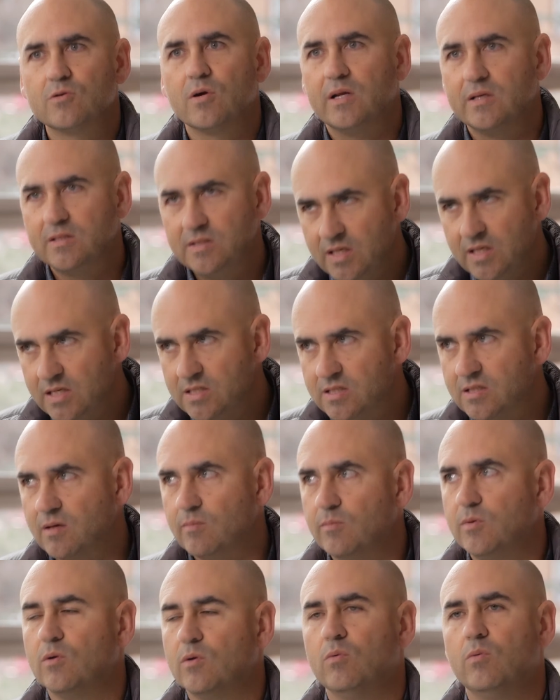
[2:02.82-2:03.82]
try to teach
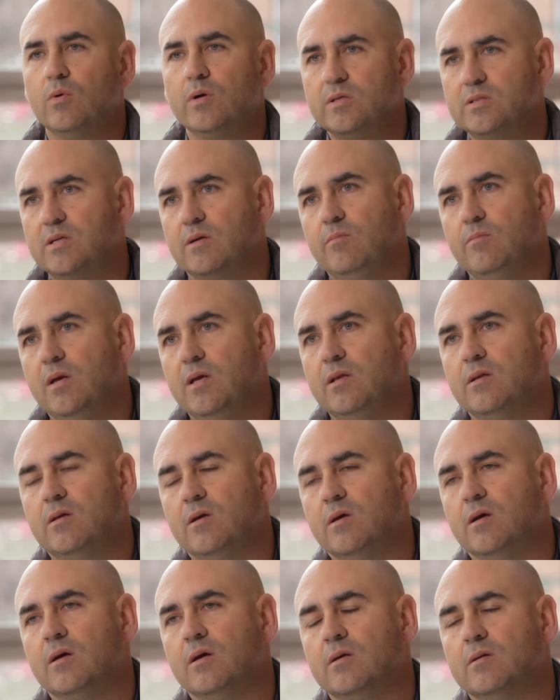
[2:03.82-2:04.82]
them, what does it mean
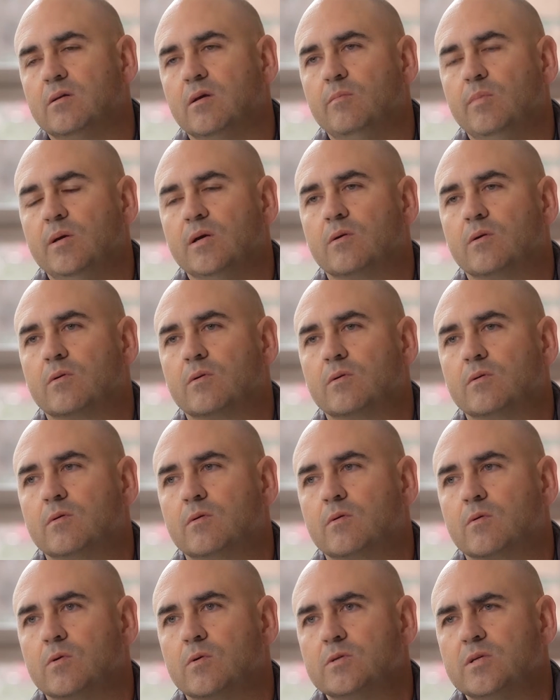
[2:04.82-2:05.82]
to be
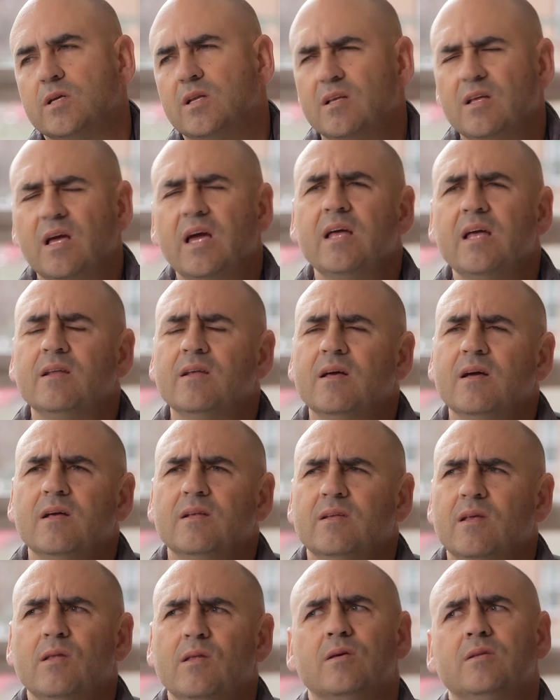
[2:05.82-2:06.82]
Christian? And
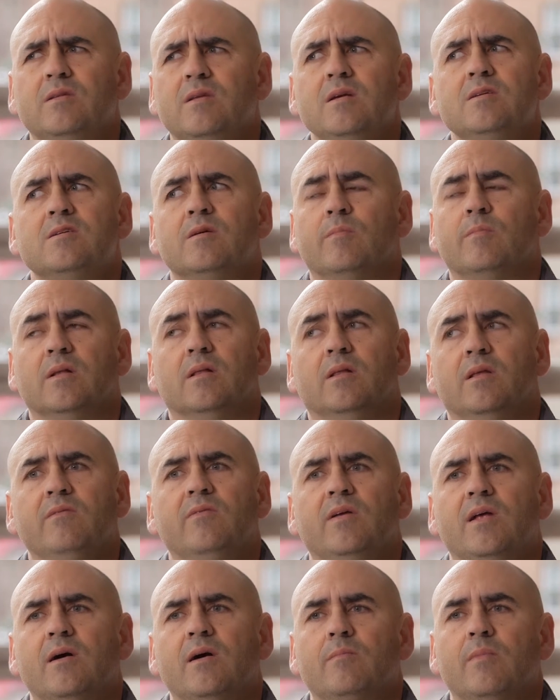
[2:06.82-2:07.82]
not only teach them, but
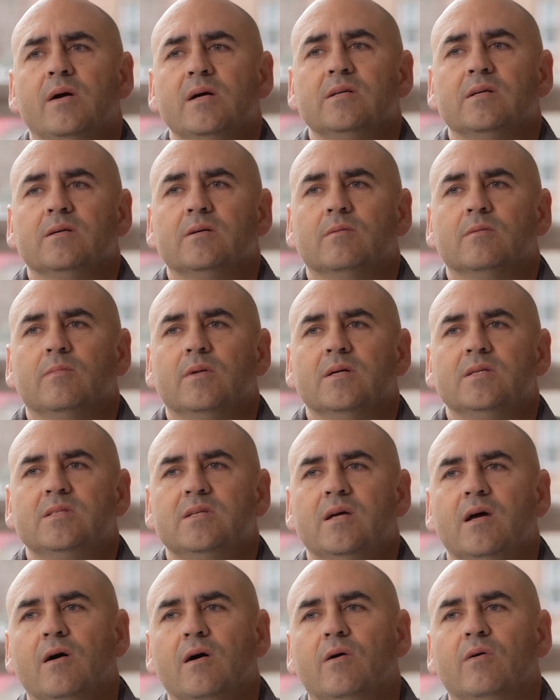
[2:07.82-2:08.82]
live it out
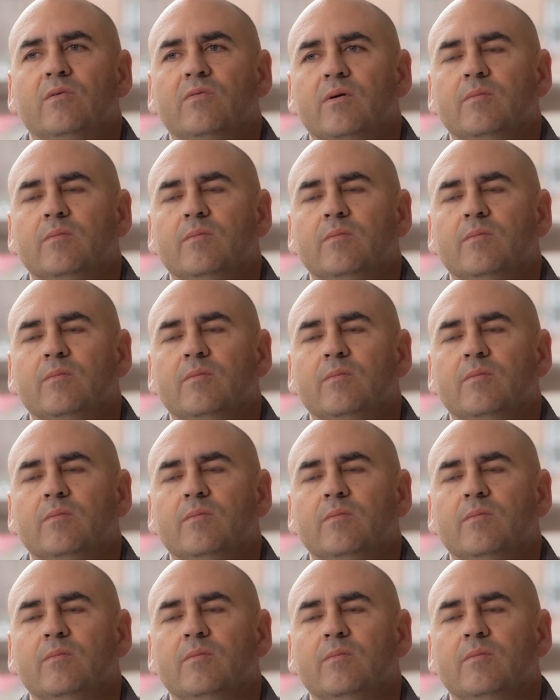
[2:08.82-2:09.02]
myself.